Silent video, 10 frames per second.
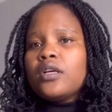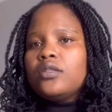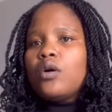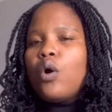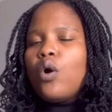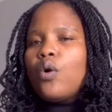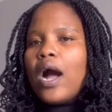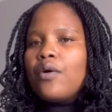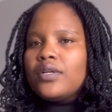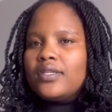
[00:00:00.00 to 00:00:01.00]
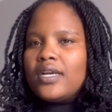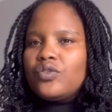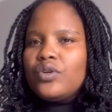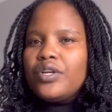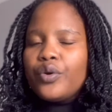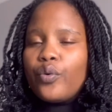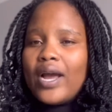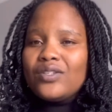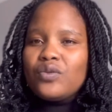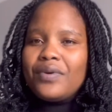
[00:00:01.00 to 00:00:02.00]
So I was actually
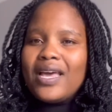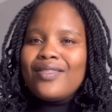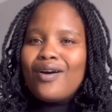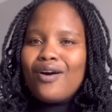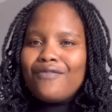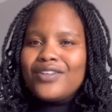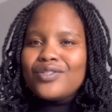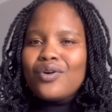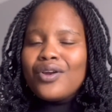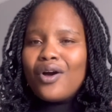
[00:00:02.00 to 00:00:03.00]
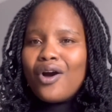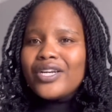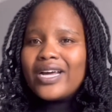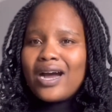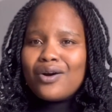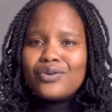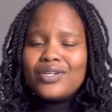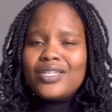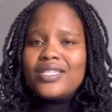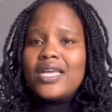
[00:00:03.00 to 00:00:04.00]
required to be at the office on odd
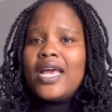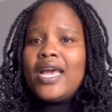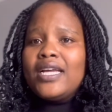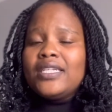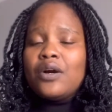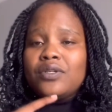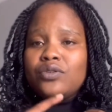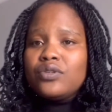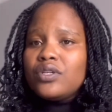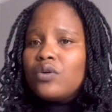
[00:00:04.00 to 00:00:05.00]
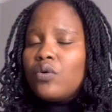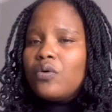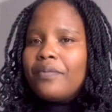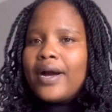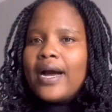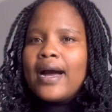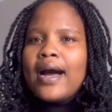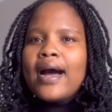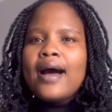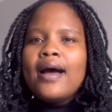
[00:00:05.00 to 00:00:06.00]
hours, and I was using
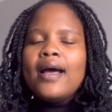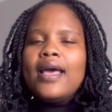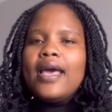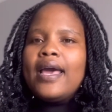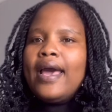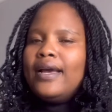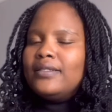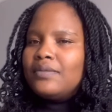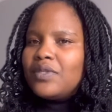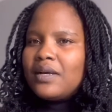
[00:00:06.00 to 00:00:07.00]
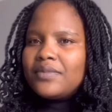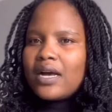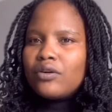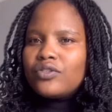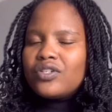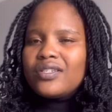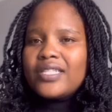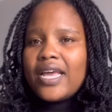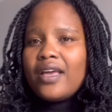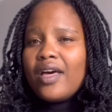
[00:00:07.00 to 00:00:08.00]
Uber, and sometimes I would just
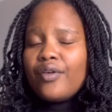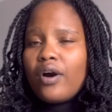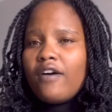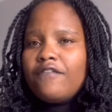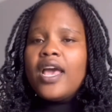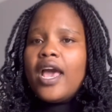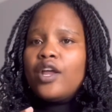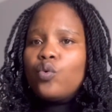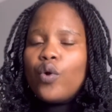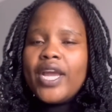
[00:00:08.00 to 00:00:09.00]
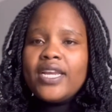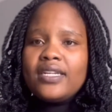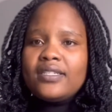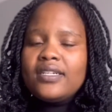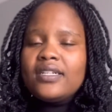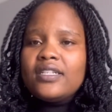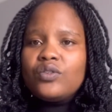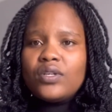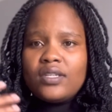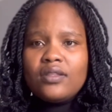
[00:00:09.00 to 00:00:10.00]
stay at the office and wait until
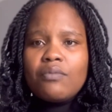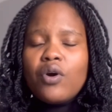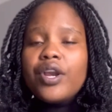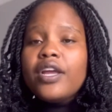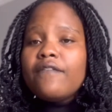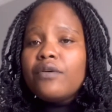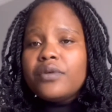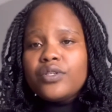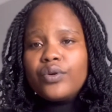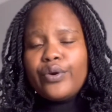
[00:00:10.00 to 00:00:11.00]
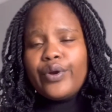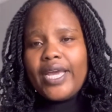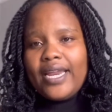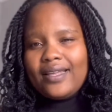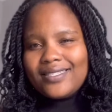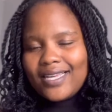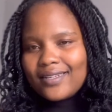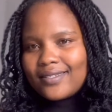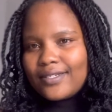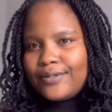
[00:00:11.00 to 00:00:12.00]
it was in the morning for me to go get a
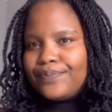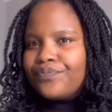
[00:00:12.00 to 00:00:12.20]
taxi.